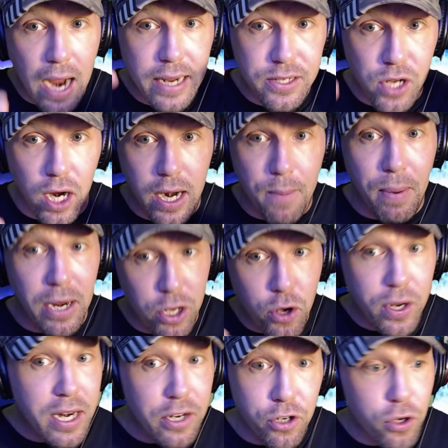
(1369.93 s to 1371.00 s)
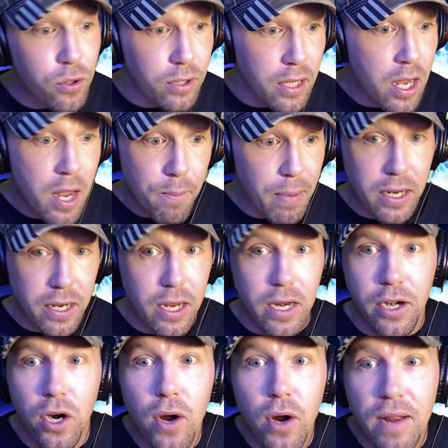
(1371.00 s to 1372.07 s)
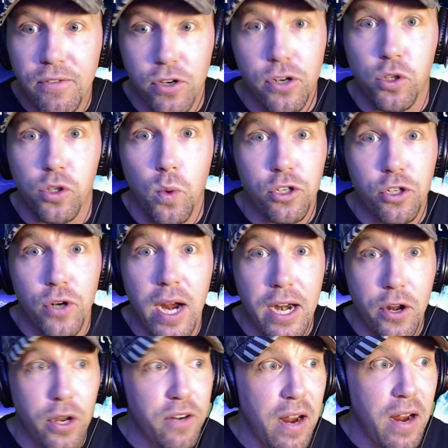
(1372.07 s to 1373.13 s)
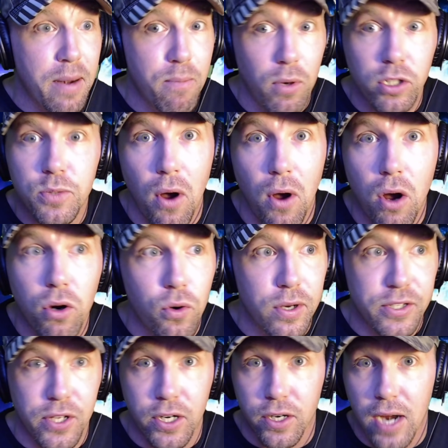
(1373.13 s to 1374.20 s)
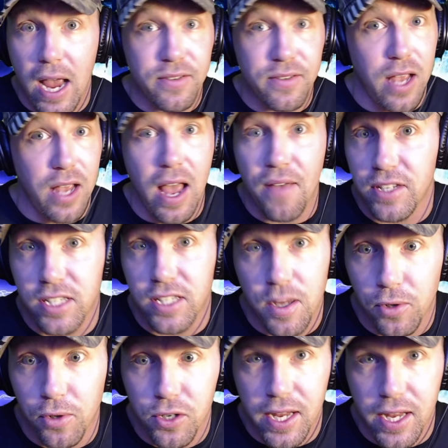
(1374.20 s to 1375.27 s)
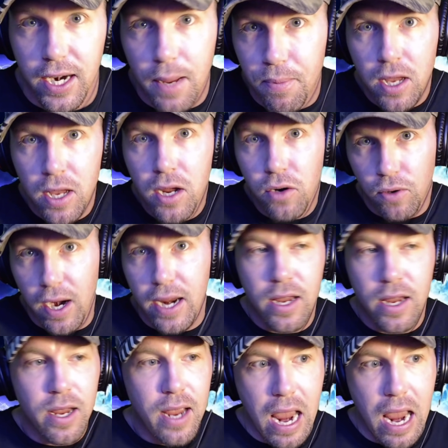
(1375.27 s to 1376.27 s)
on it. But you can do, but you, don't have to do just one trade. You can find multiple altcoins that are, has have a similar setup, right?